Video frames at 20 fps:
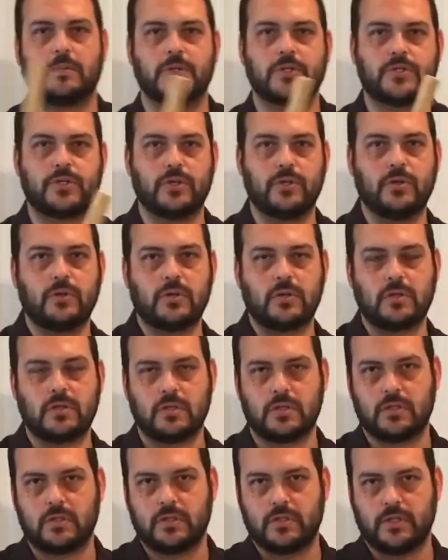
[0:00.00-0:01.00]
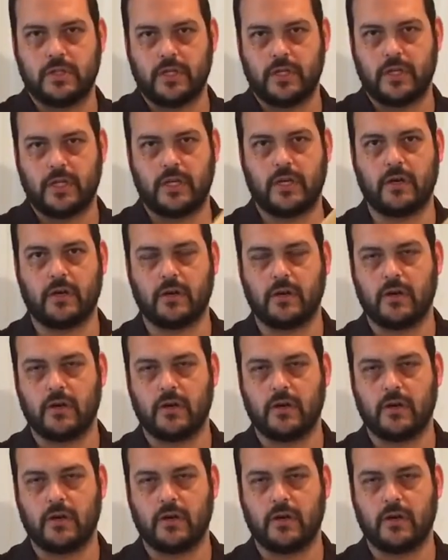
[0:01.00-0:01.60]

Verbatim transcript: two, here.